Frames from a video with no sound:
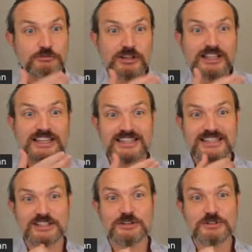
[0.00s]
a really
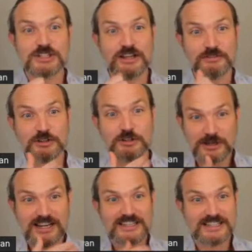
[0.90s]
neat use of the
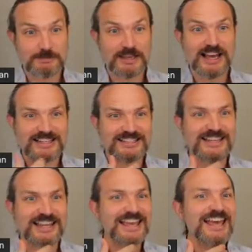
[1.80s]
Kubernetes API to
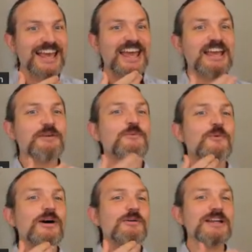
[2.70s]
say, hey,
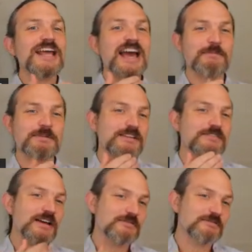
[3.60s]
what would happen
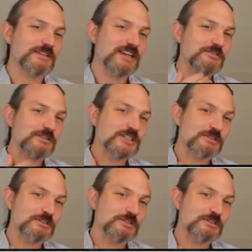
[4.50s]
if I increase